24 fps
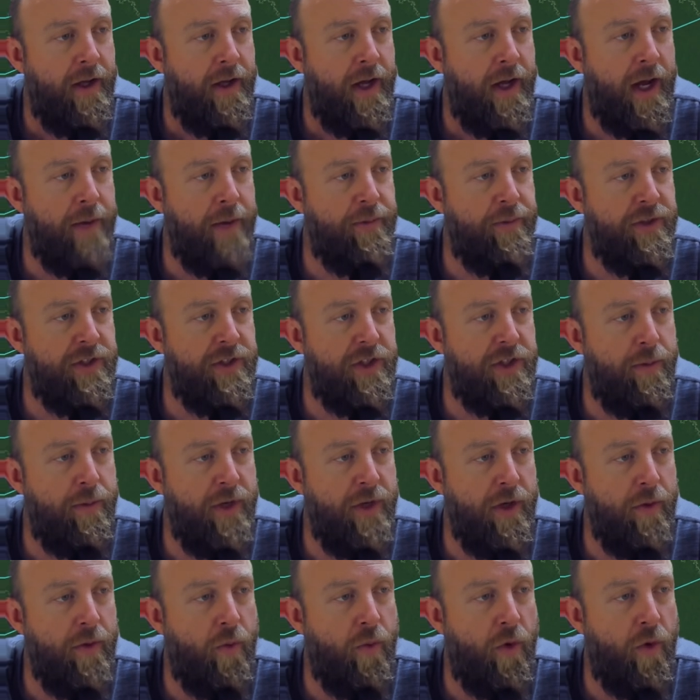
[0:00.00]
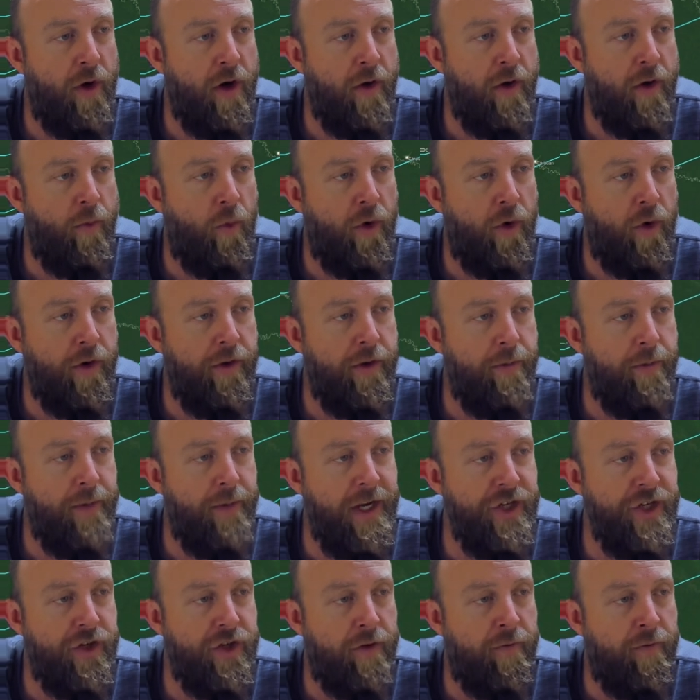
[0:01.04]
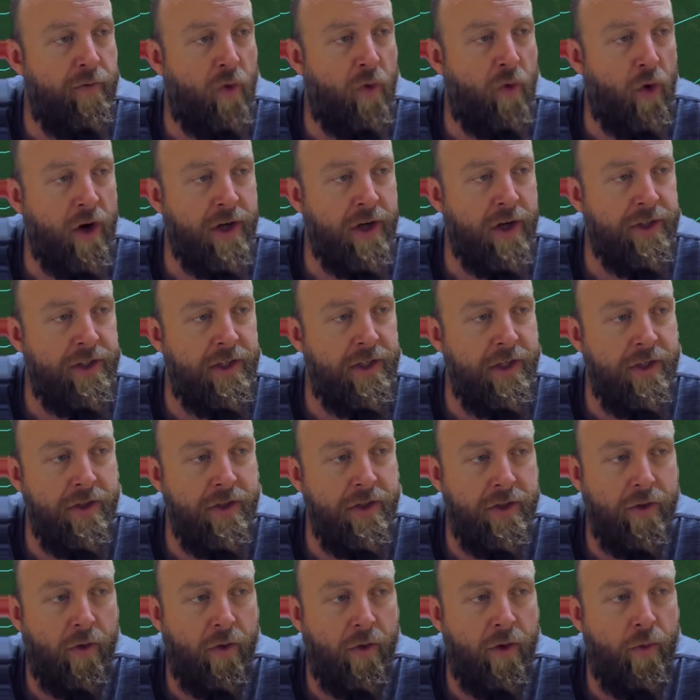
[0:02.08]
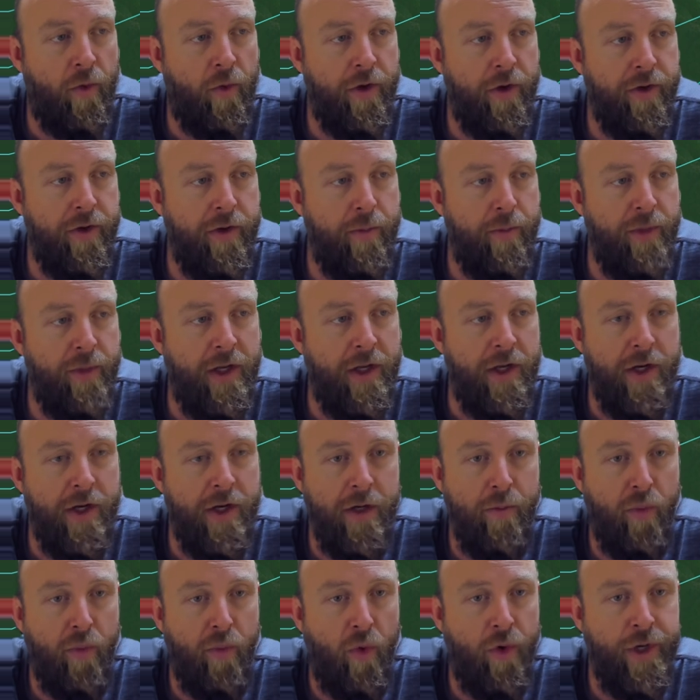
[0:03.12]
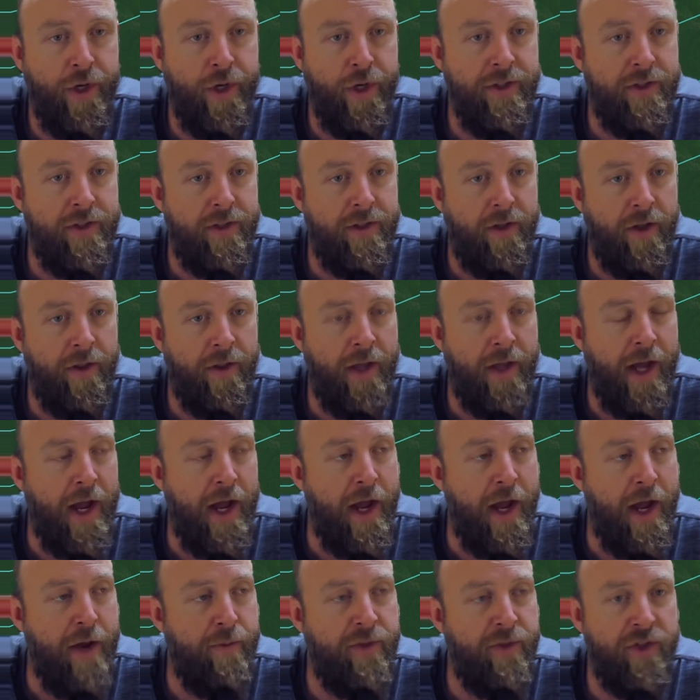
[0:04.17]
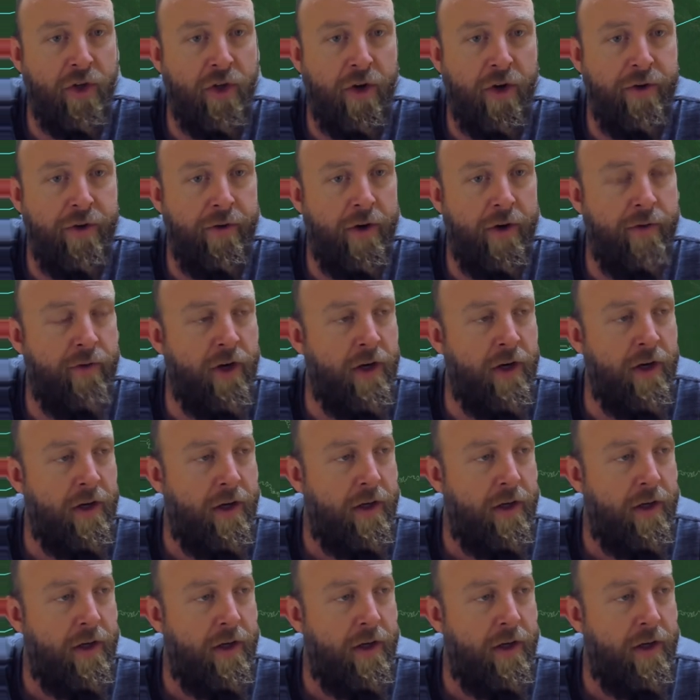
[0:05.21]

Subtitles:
Happens to be where one of the major forks is, or one of the beginning points of the Amazon River.